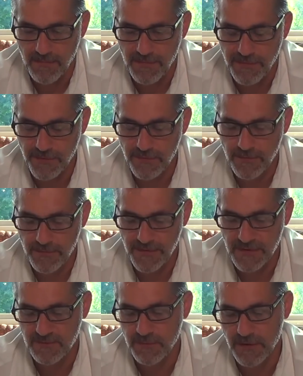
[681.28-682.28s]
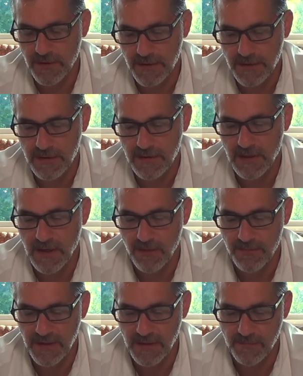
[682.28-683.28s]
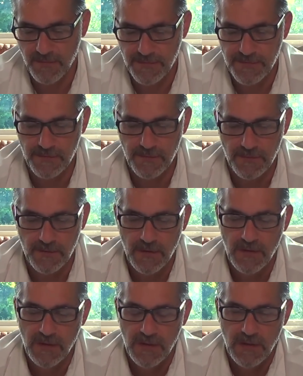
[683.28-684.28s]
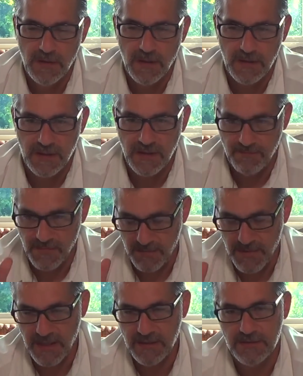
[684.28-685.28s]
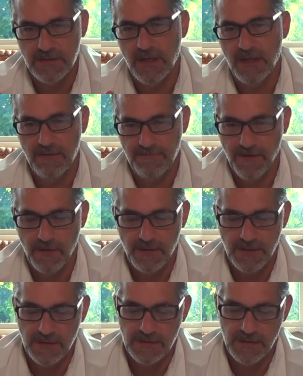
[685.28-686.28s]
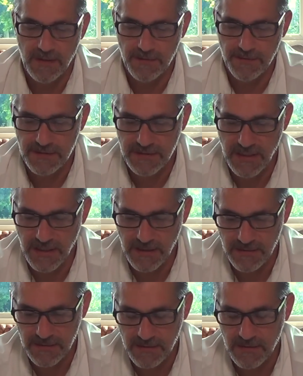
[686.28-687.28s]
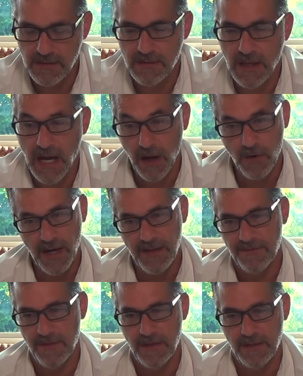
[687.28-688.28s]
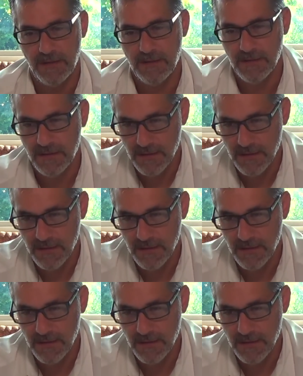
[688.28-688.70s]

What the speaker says: through this book, I'll be able to keep my mind straight and focus and understand how I think,